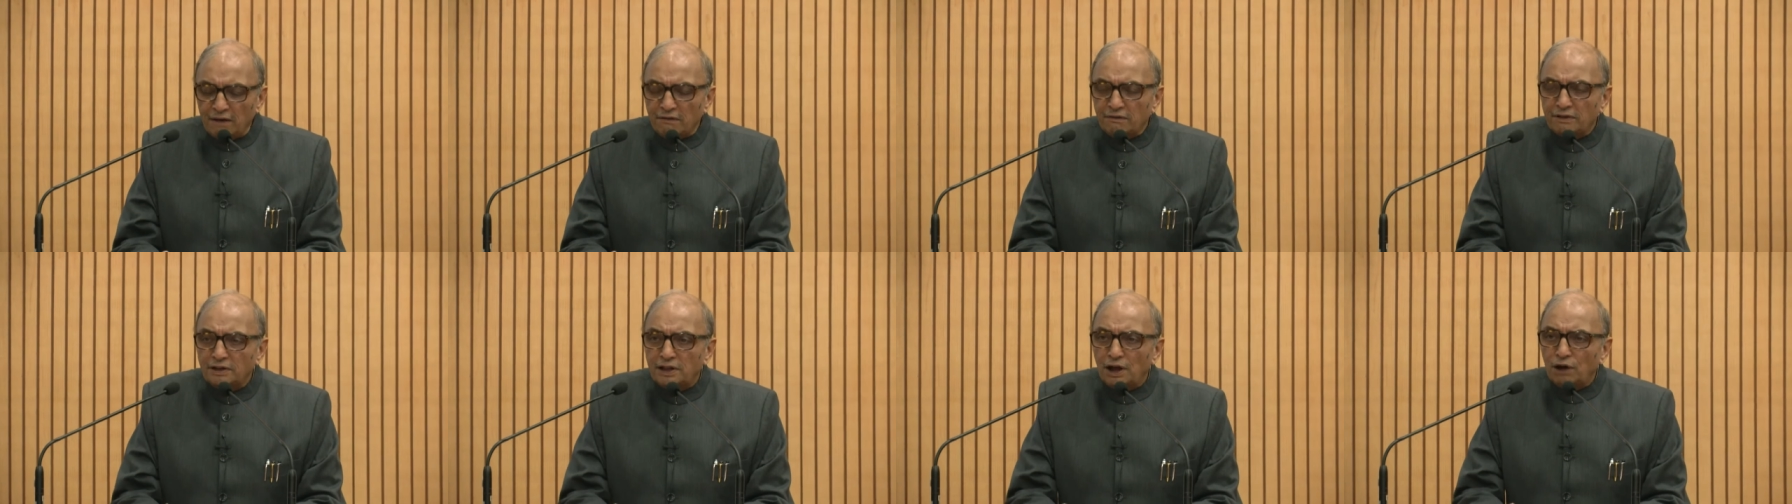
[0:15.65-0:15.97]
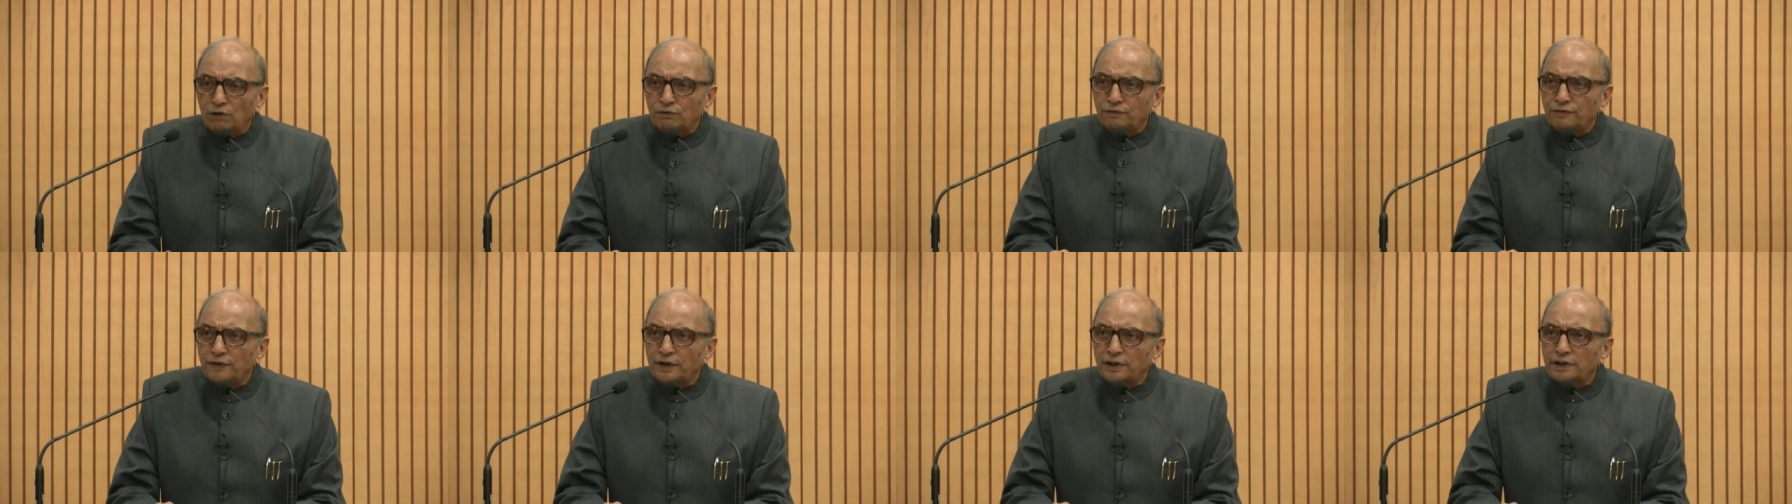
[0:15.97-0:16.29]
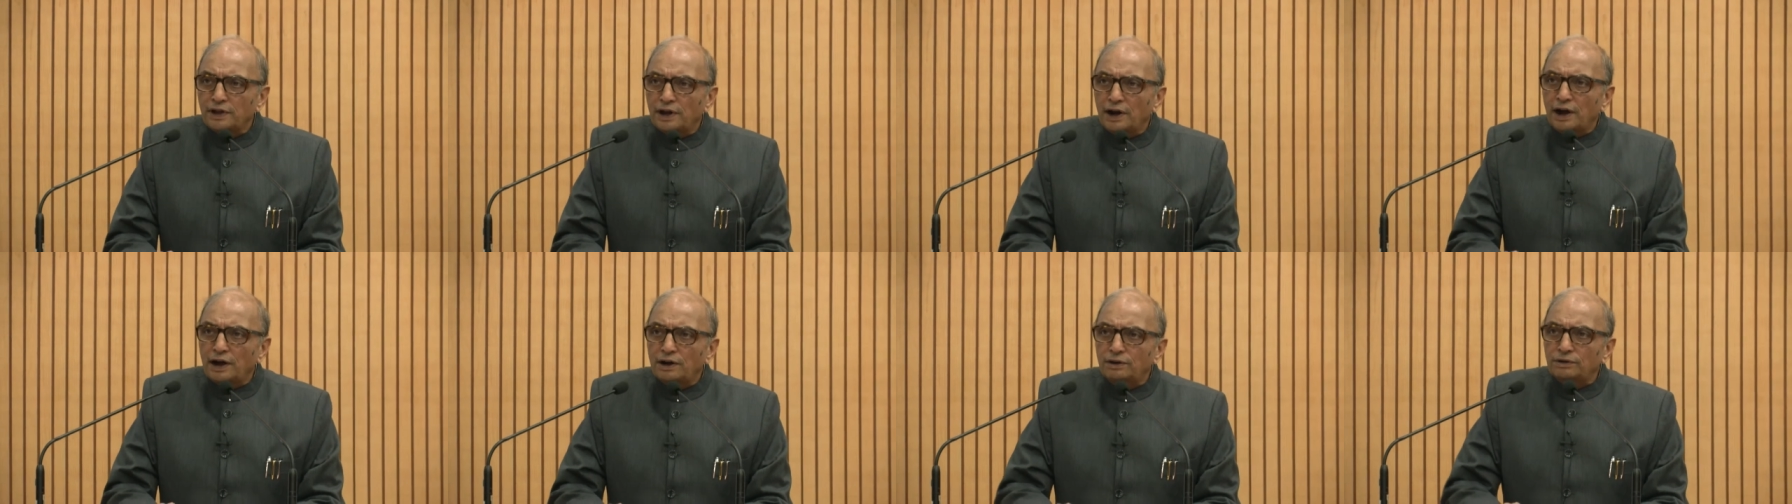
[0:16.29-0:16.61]
Without
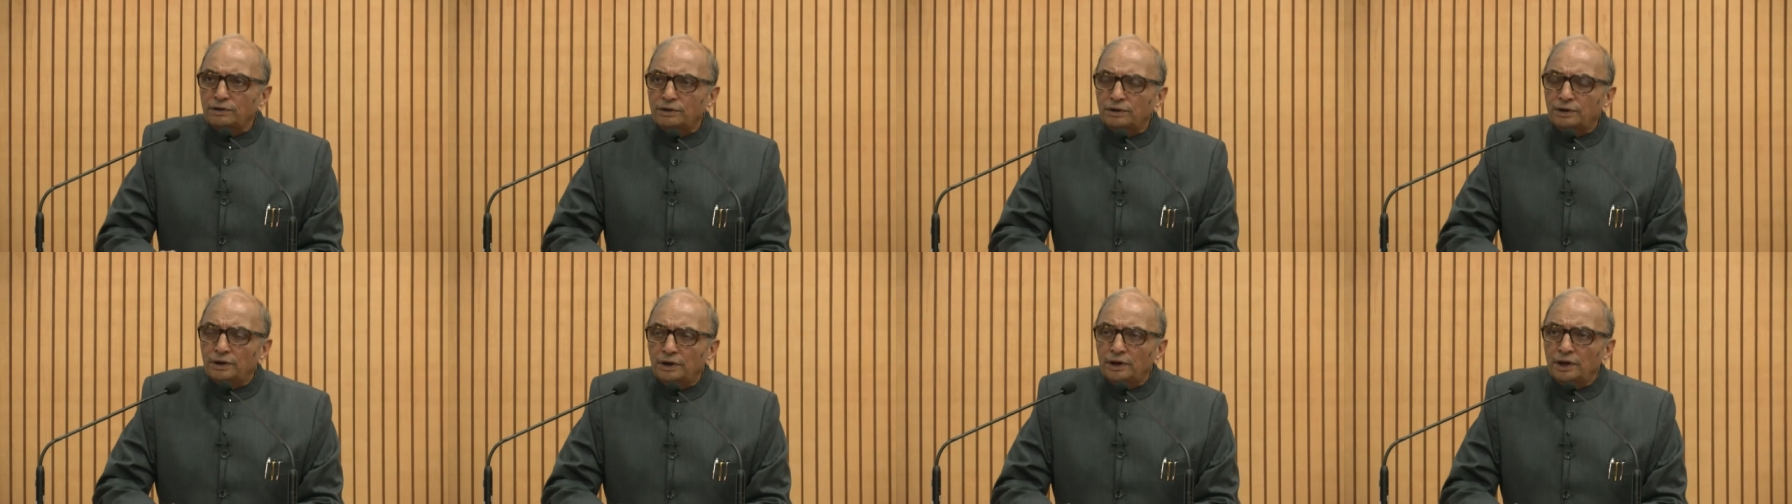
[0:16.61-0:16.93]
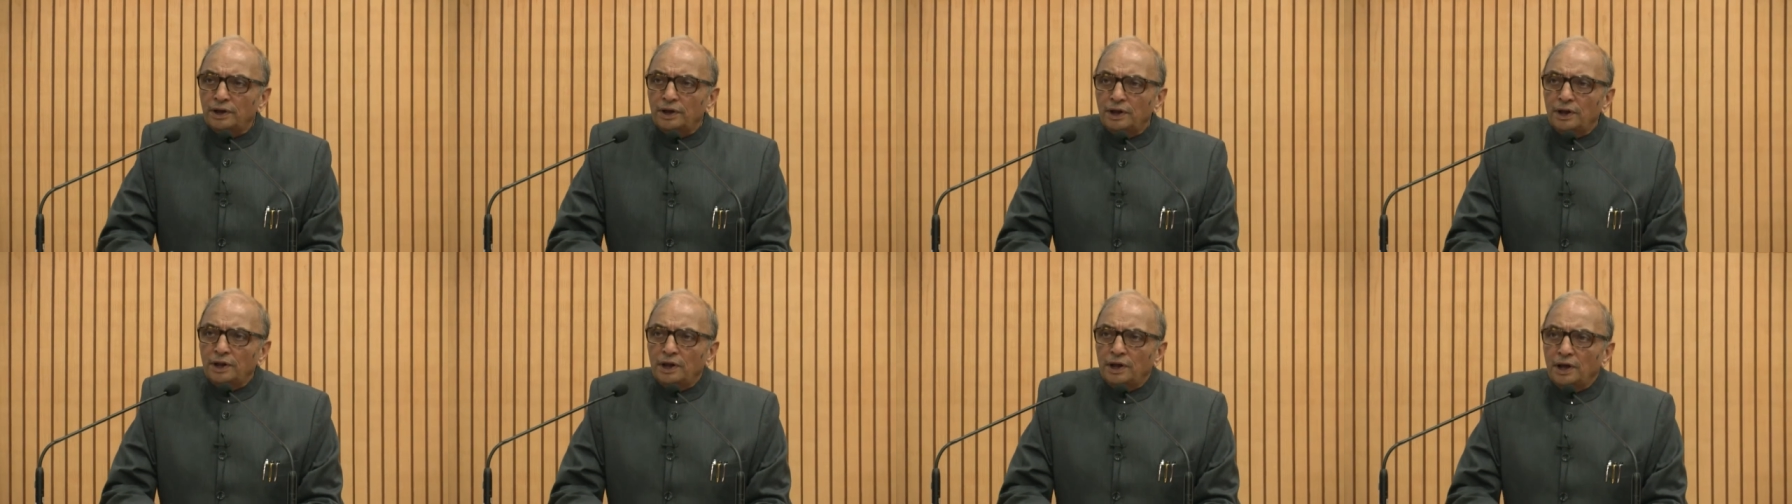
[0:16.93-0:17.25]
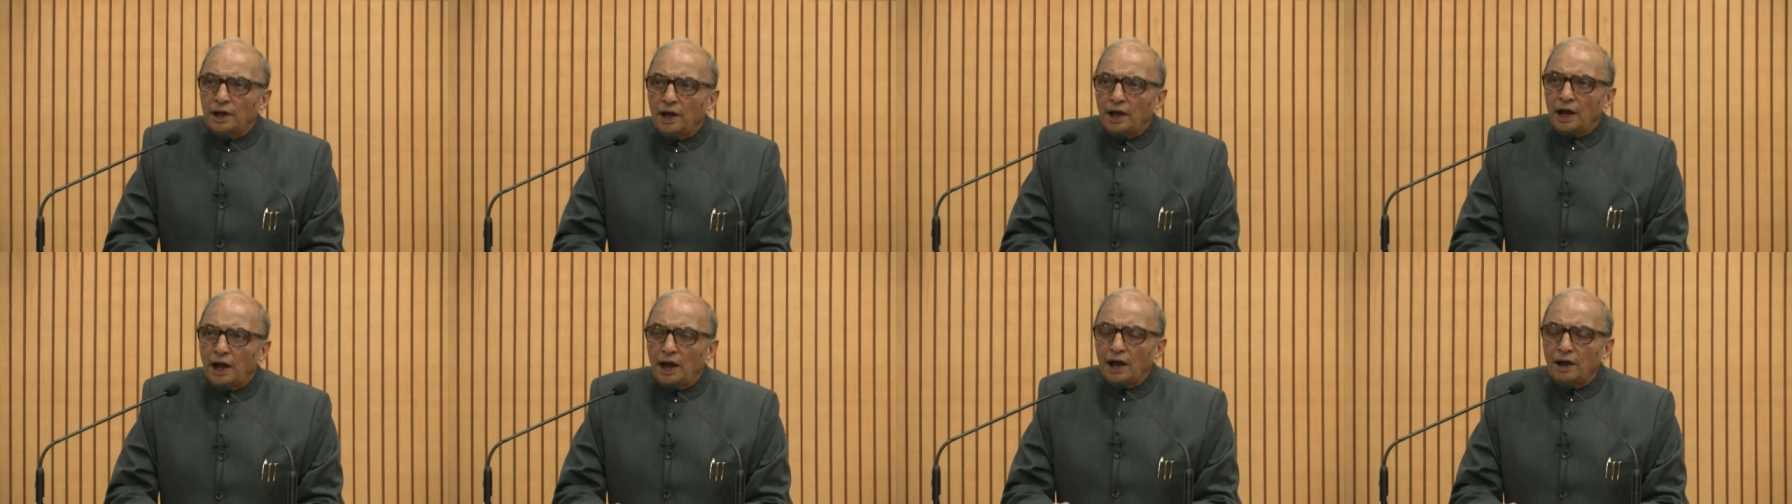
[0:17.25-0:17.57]
further ado,
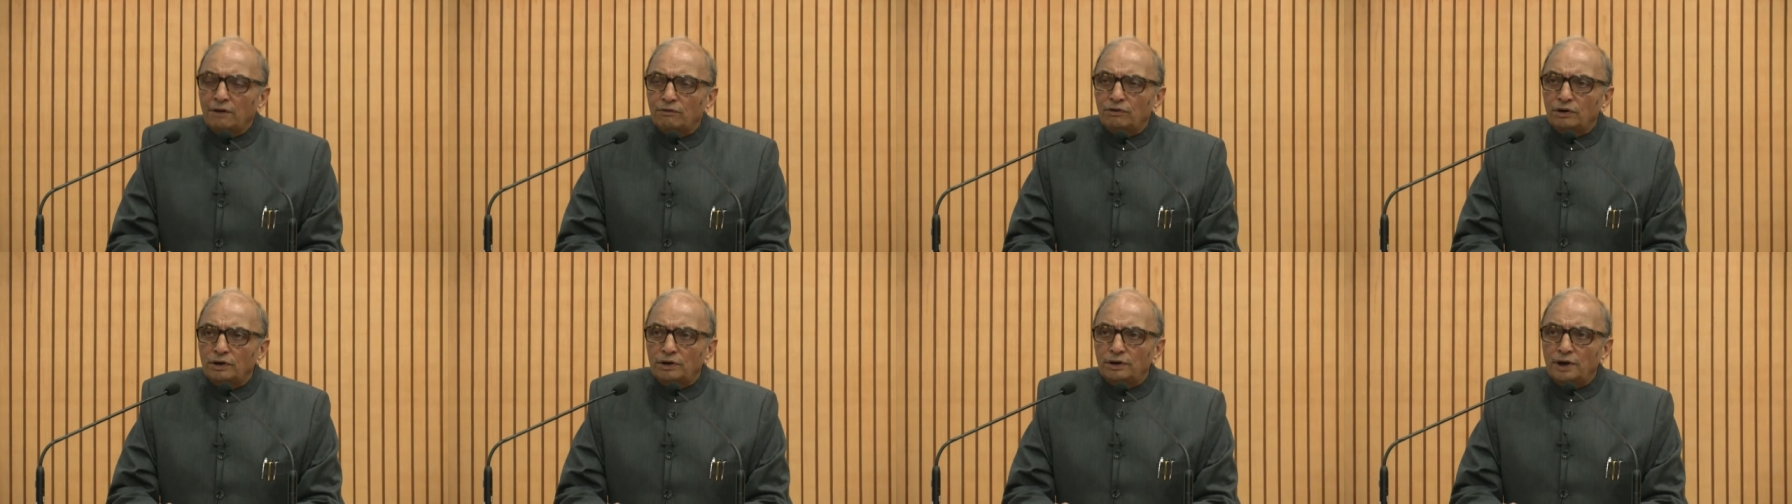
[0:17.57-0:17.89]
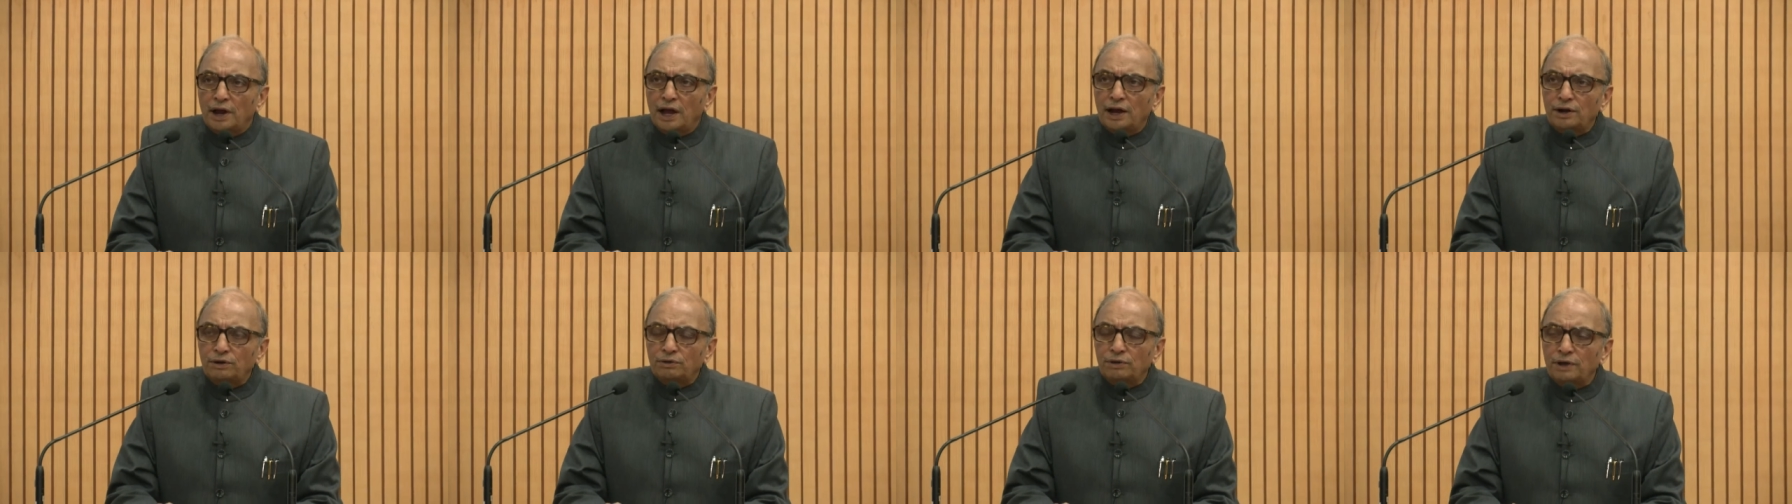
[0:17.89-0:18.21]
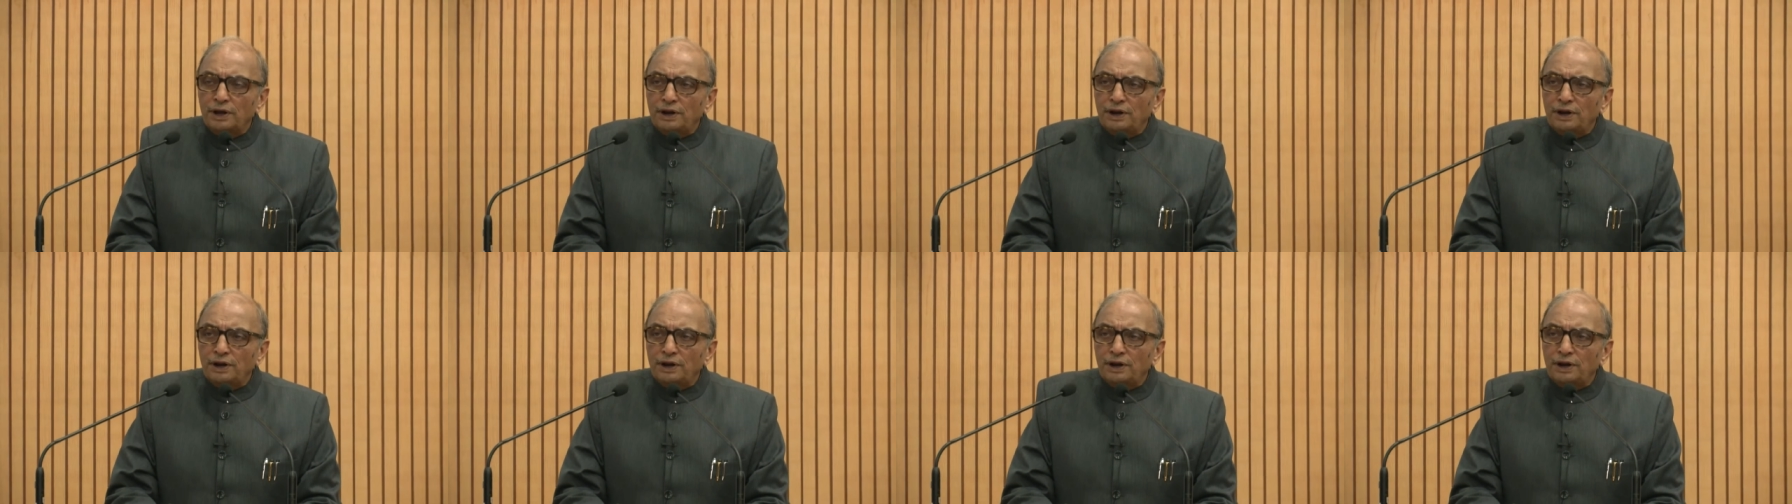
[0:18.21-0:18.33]
I would like to